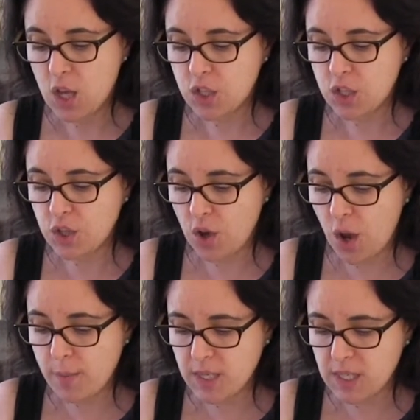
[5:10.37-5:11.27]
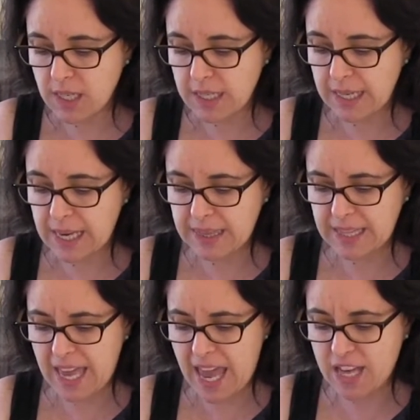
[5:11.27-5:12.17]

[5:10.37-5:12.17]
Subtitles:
So I'm just going to cut the